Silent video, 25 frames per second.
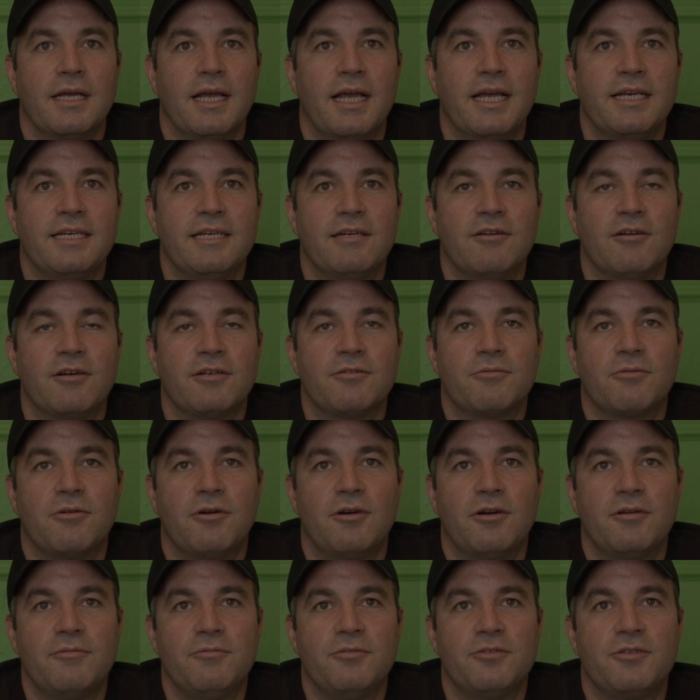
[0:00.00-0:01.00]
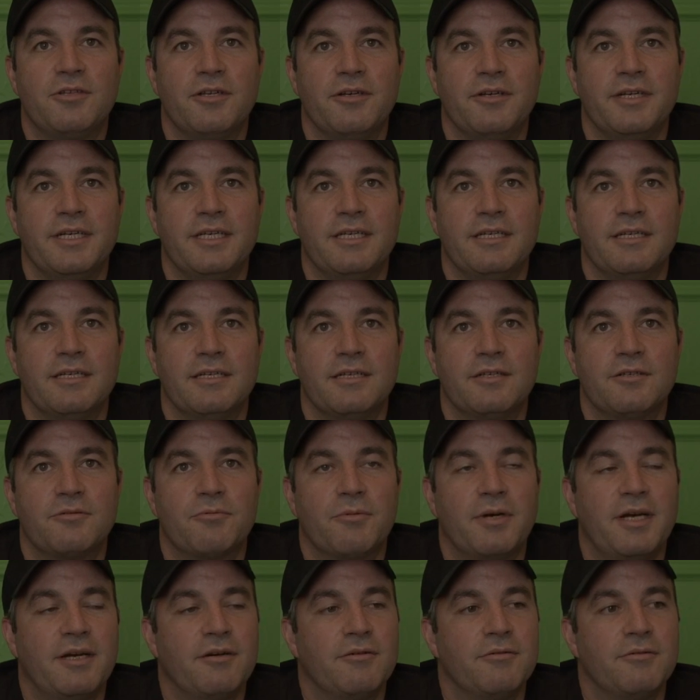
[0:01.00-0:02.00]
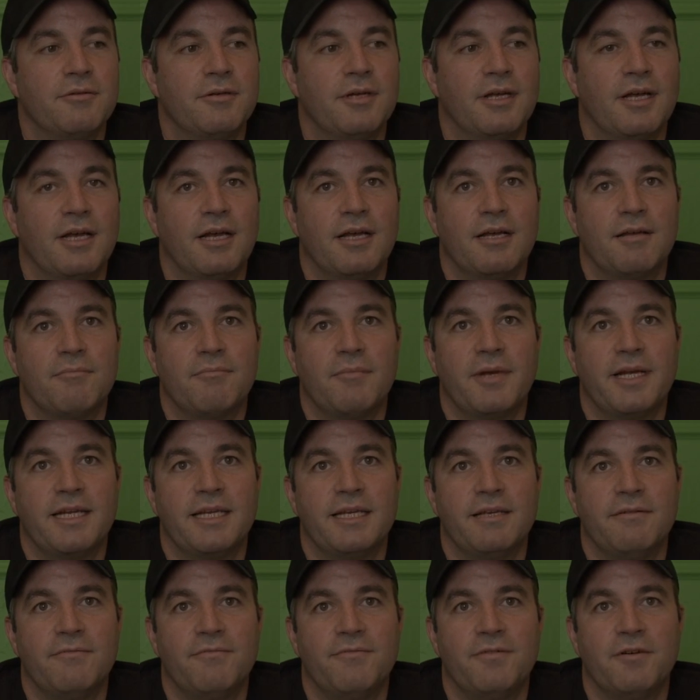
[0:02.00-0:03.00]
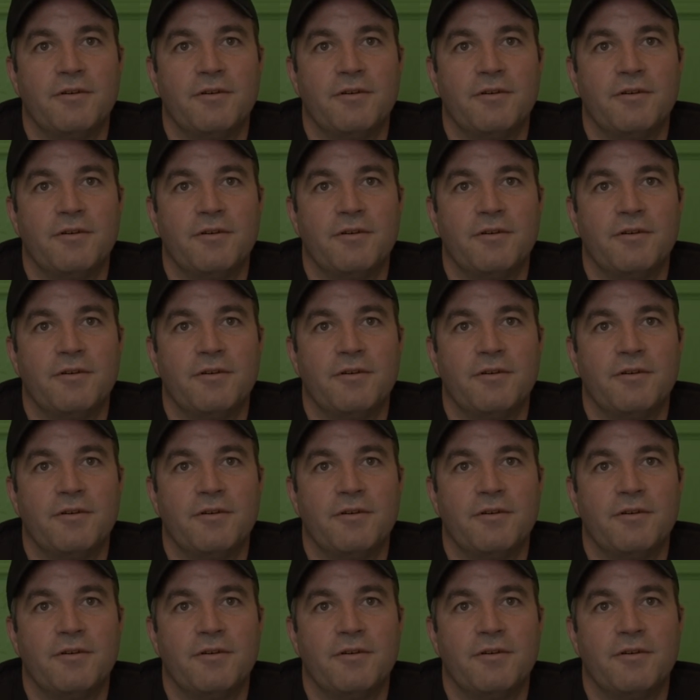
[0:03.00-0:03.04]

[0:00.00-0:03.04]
Eddie liked what I was doing as well, making